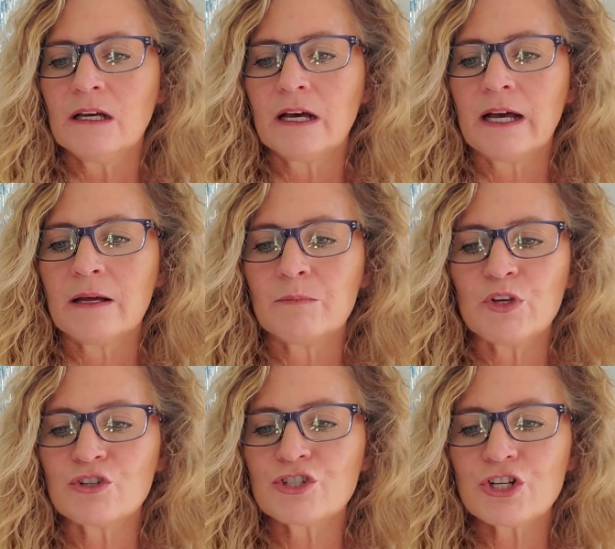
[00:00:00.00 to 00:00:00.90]
um,
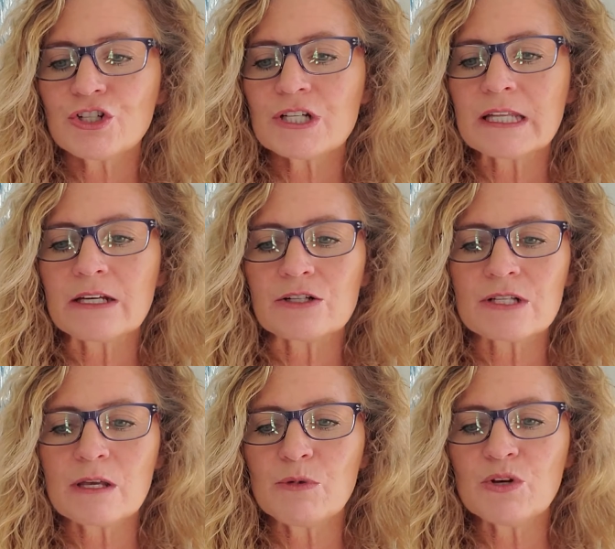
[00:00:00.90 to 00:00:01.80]
your church leaders,
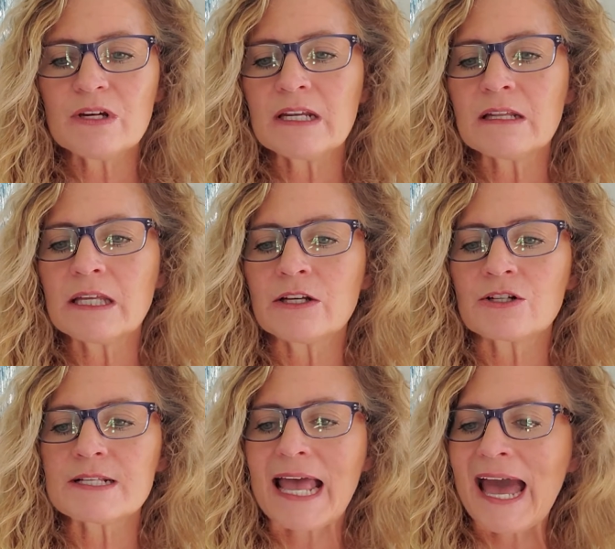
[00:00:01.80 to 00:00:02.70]
community
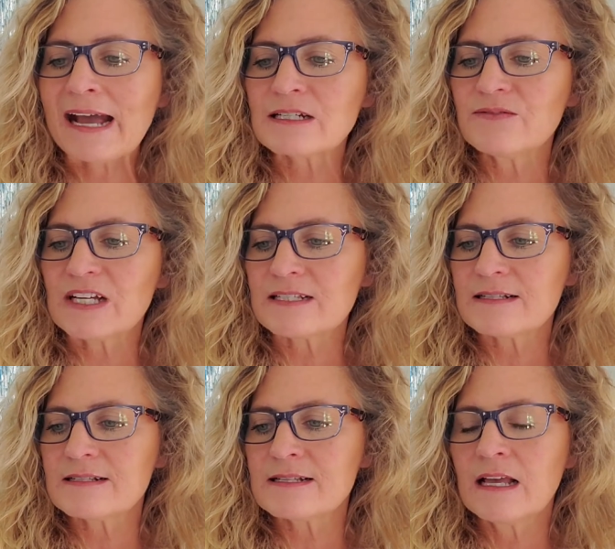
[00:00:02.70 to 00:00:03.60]
leaders,
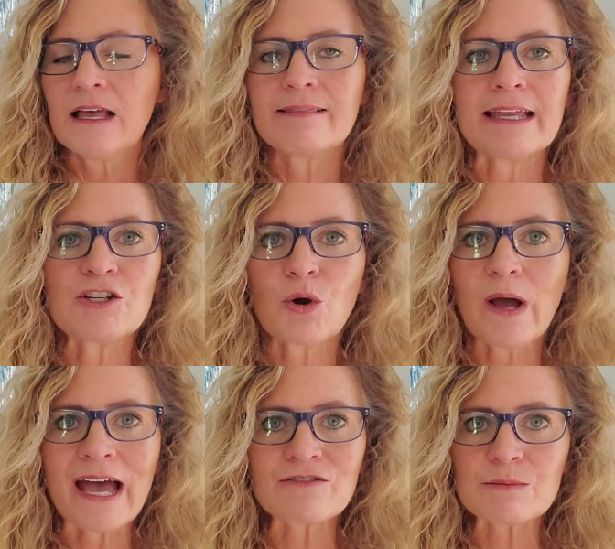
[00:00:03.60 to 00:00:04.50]
activists. They don't
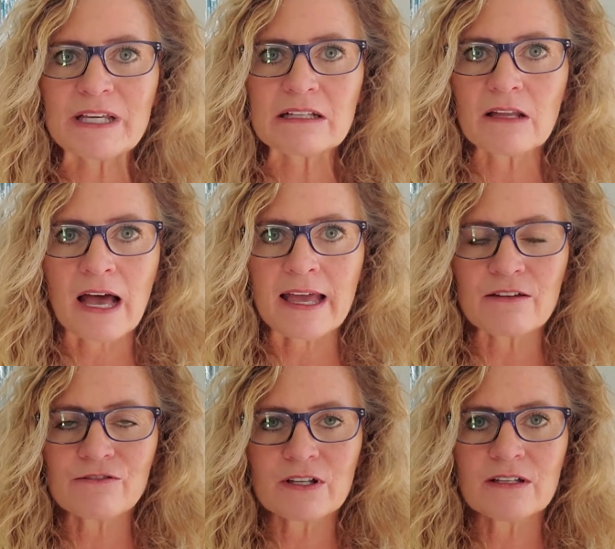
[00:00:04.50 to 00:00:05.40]
have to be
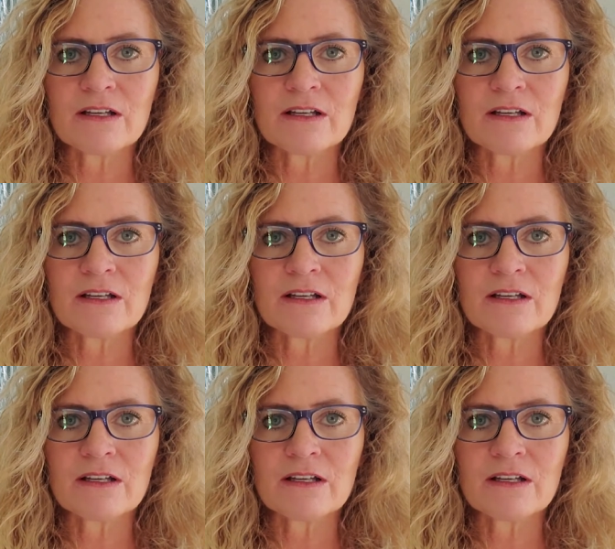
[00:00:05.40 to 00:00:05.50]
alive.